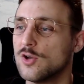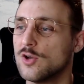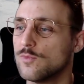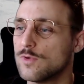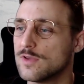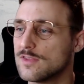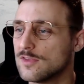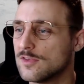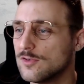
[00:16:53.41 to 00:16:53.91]

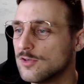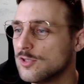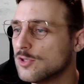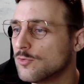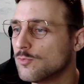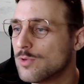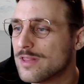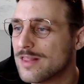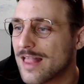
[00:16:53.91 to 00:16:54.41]
with you know
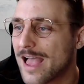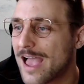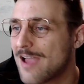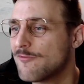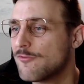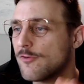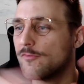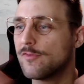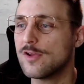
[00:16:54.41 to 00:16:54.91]
with
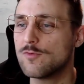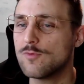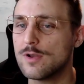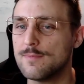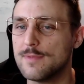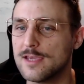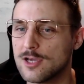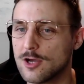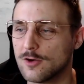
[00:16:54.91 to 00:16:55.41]
everything will
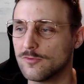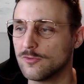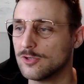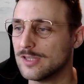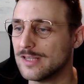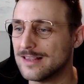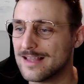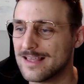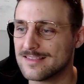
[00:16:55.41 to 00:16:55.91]
be covered
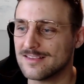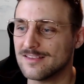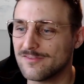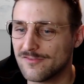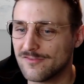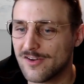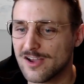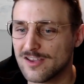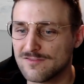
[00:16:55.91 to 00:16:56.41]
in less than
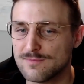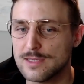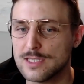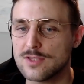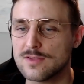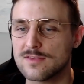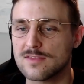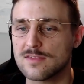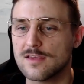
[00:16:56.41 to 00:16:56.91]
five
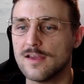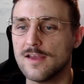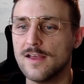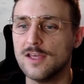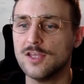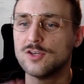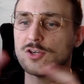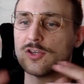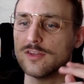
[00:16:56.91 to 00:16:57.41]
minutes.
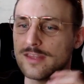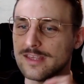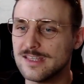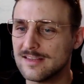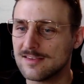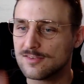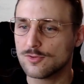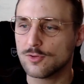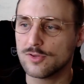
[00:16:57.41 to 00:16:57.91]
You can
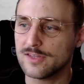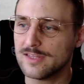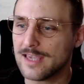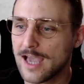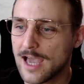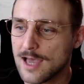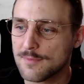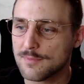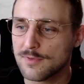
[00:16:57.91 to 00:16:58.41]
install the
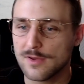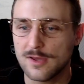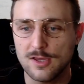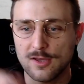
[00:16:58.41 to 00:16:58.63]
app,